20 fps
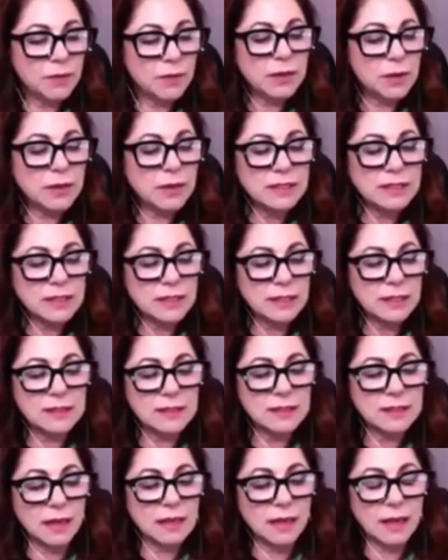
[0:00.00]
seen
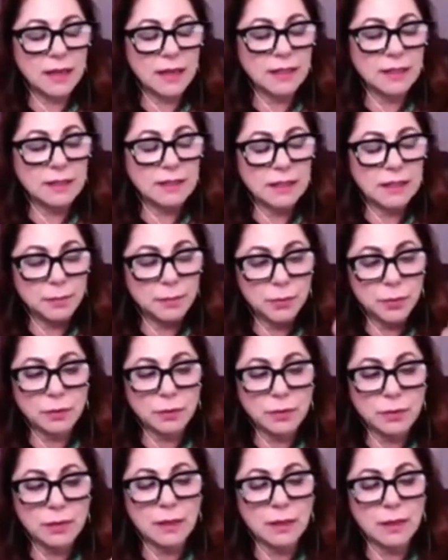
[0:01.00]
designs that
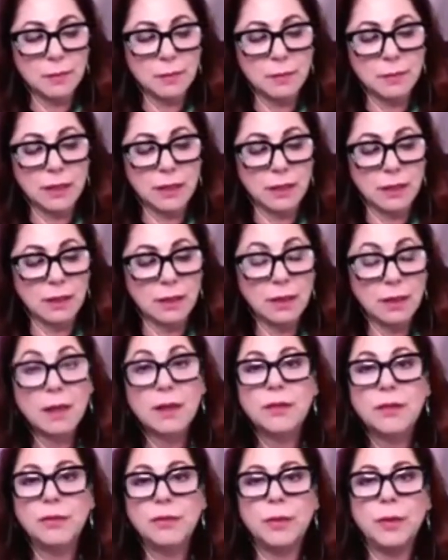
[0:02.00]
pulled on me
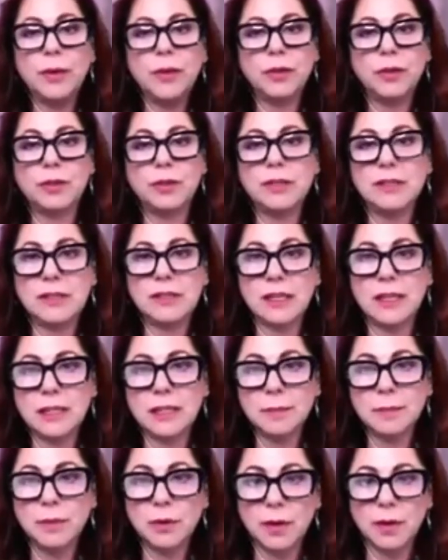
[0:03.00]
the way your designs
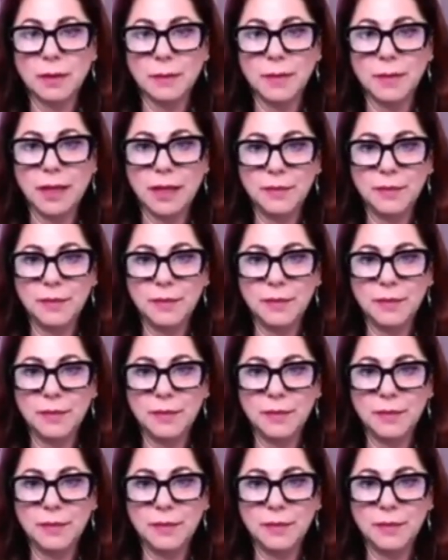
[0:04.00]
pull on me.